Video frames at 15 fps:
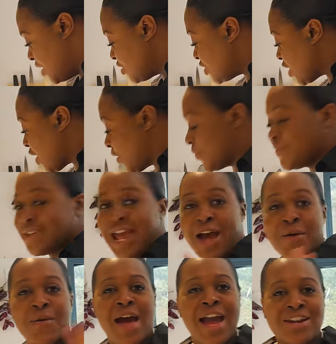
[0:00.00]
So
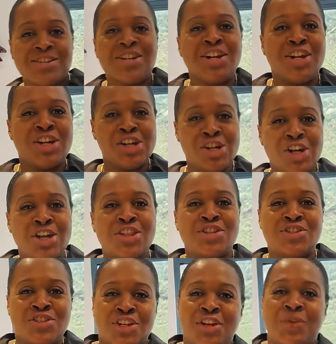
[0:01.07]
now we're actually gonna cook the
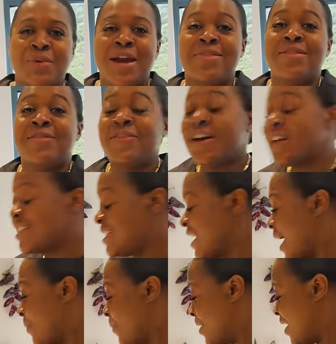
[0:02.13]
stew. And the first
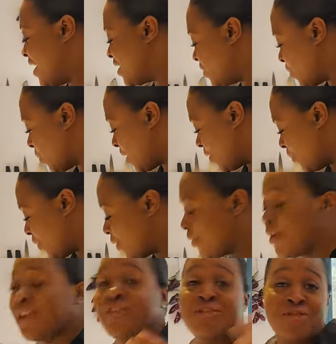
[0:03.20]
step is what we, we're
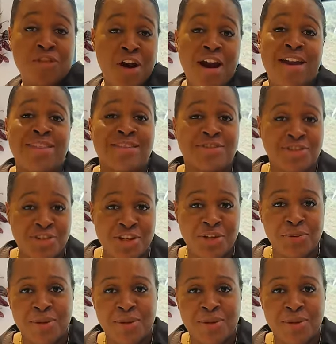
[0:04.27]
gonna fry the stew